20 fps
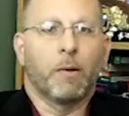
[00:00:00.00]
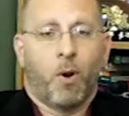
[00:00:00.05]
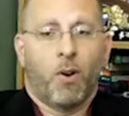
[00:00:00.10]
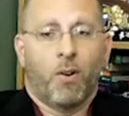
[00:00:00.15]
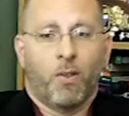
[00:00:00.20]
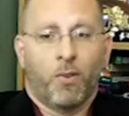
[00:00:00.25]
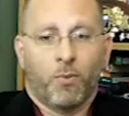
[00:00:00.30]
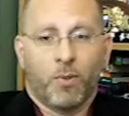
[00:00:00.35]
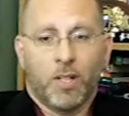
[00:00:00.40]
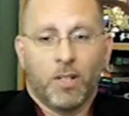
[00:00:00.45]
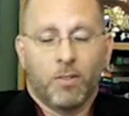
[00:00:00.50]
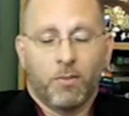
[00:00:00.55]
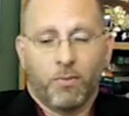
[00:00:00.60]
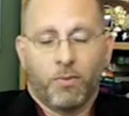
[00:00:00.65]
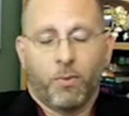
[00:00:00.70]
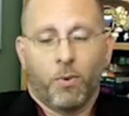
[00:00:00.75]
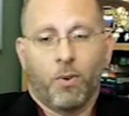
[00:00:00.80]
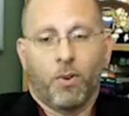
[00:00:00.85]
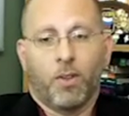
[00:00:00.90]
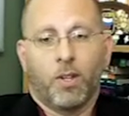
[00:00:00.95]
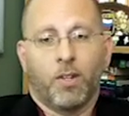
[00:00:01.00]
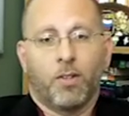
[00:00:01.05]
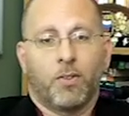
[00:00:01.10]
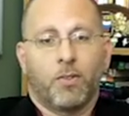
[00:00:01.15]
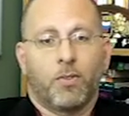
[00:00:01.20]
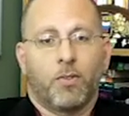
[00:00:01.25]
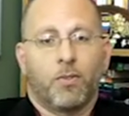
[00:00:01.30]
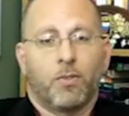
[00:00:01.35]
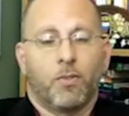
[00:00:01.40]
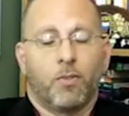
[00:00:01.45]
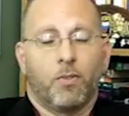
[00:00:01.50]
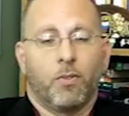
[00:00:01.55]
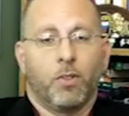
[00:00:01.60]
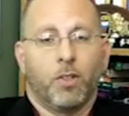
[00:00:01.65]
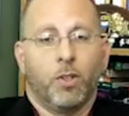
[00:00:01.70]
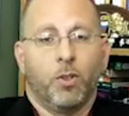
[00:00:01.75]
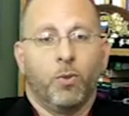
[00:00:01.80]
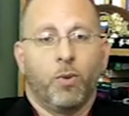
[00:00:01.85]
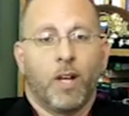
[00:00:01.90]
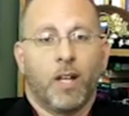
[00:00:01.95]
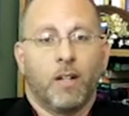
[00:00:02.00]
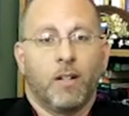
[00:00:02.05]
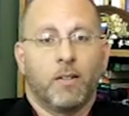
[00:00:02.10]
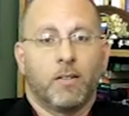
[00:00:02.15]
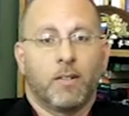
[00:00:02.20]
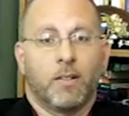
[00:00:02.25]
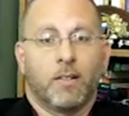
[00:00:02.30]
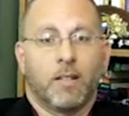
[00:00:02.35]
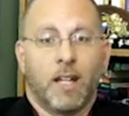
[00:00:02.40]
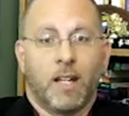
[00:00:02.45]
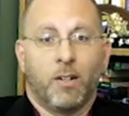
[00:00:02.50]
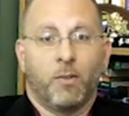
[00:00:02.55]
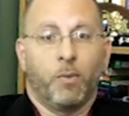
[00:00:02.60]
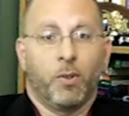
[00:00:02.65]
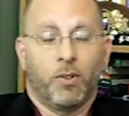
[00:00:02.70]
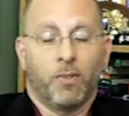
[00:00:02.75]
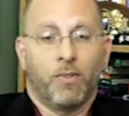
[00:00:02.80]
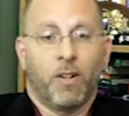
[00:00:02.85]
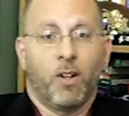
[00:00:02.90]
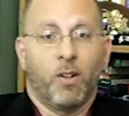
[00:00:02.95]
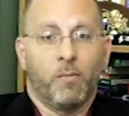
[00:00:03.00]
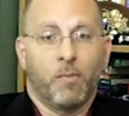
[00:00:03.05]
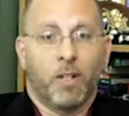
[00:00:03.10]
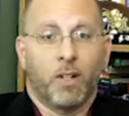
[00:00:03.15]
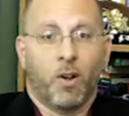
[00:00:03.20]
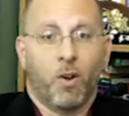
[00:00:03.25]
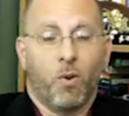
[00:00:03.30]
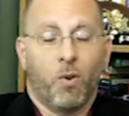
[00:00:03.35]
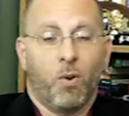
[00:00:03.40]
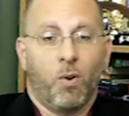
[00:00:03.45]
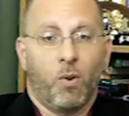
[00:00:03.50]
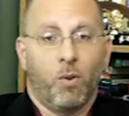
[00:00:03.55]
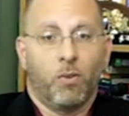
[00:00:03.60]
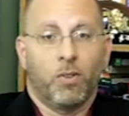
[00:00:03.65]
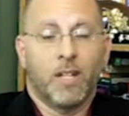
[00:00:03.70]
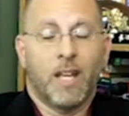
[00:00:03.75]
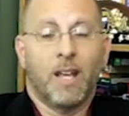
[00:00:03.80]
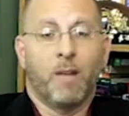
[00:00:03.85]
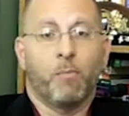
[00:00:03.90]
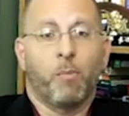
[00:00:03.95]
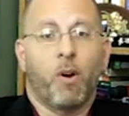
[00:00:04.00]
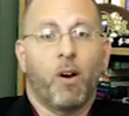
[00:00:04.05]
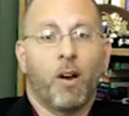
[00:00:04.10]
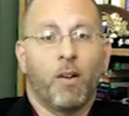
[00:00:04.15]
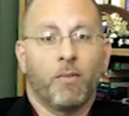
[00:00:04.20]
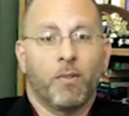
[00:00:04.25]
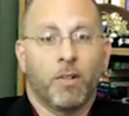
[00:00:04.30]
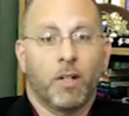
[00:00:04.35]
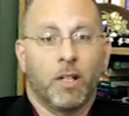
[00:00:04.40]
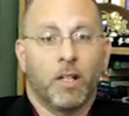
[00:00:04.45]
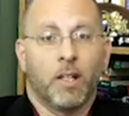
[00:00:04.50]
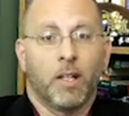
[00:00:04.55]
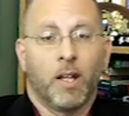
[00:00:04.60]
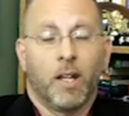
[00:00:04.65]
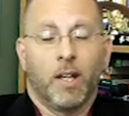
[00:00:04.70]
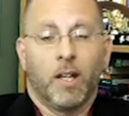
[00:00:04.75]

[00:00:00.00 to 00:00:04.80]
Part of the reason for this UN Sustainable Development Goal to end poverty